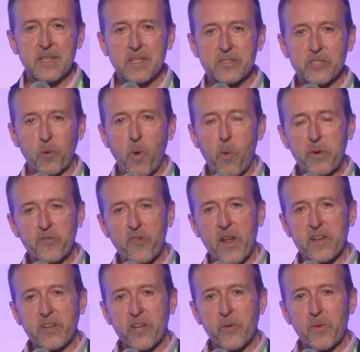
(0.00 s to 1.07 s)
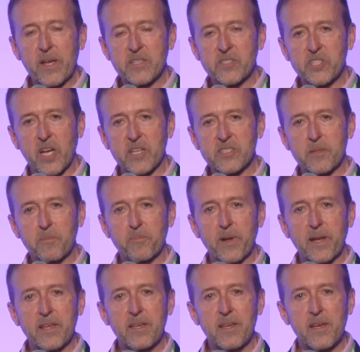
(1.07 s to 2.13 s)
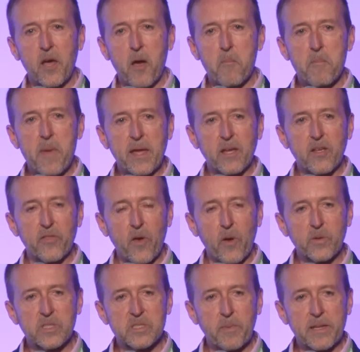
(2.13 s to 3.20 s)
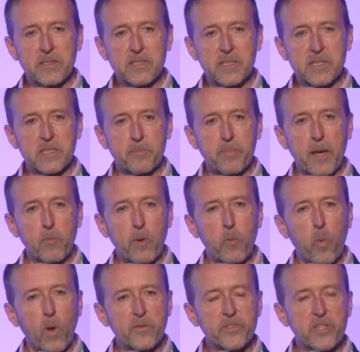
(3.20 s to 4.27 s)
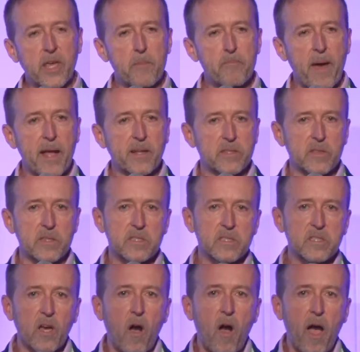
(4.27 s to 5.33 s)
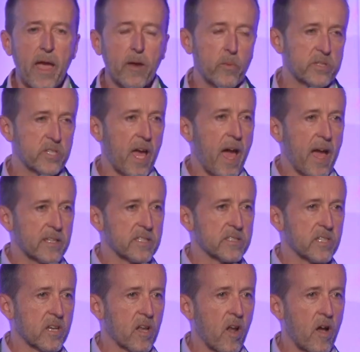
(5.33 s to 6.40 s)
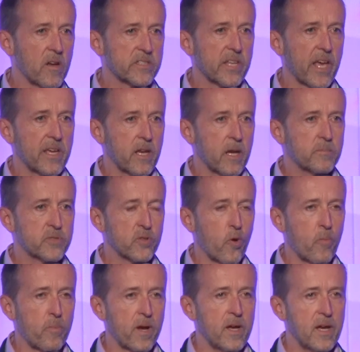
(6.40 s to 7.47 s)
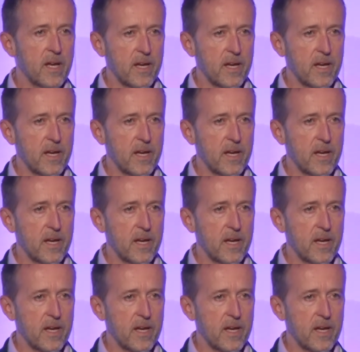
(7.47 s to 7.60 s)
So what we're trying to do is just simply make those spaces disappear. We want to get back to the sky, which acts as a Class A absorber.